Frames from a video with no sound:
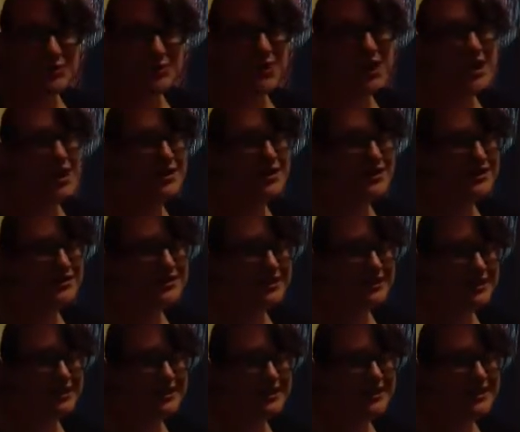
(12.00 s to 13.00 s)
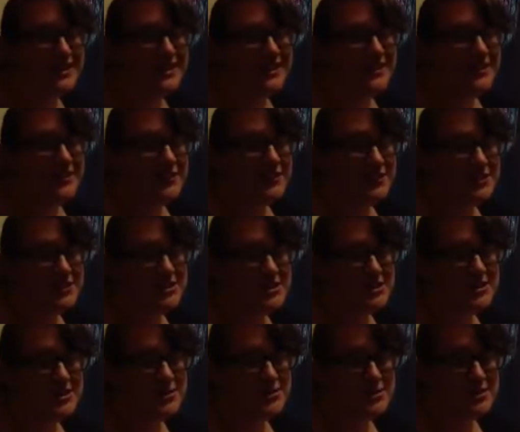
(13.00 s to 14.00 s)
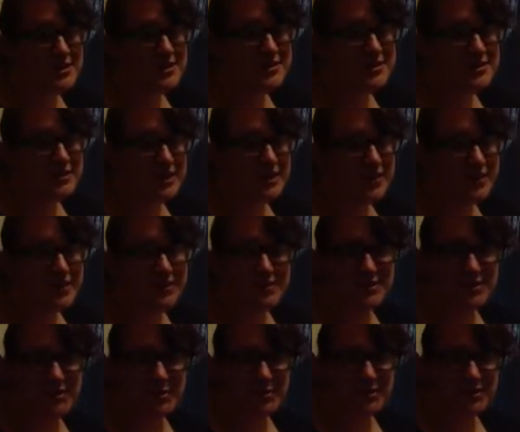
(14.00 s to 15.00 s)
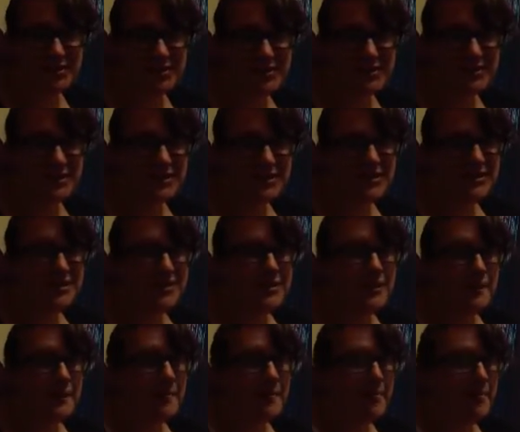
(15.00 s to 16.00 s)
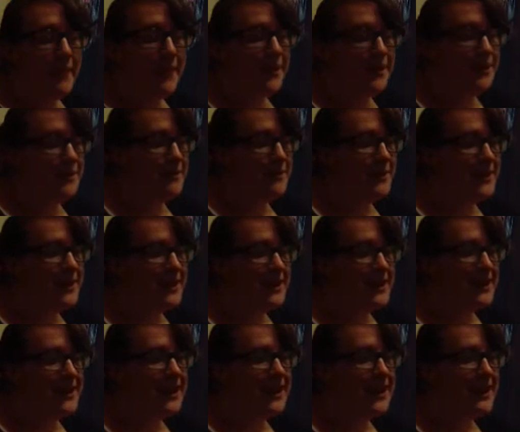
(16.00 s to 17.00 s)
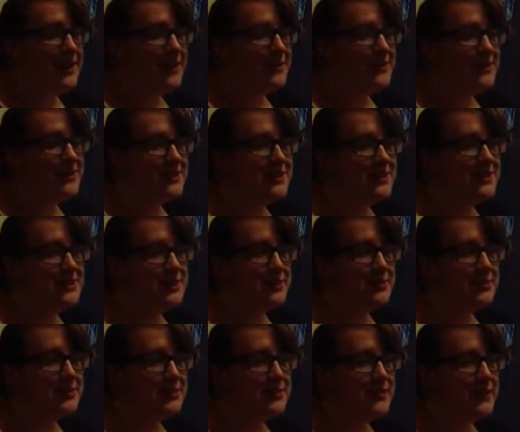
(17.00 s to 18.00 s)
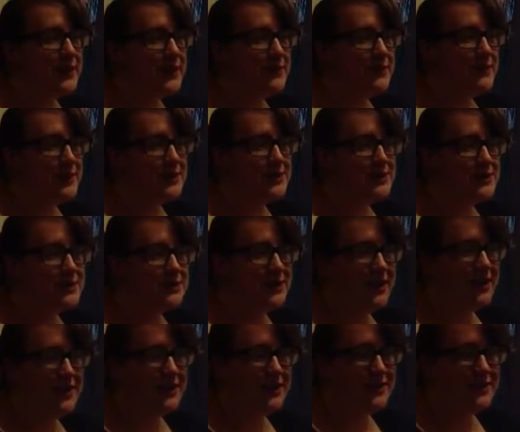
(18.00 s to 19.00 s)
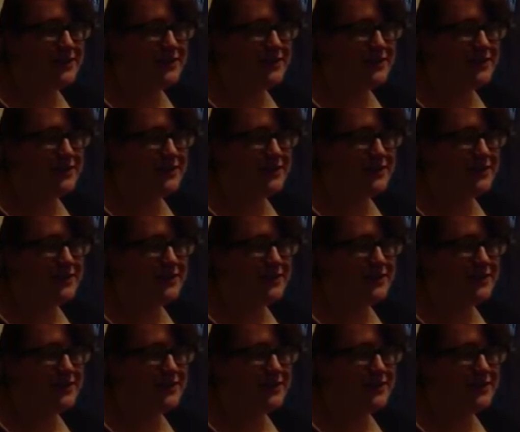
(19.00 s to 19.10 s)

go to Ireland, like, for 6 weeks every summer. And I can't really distinguish very much, like,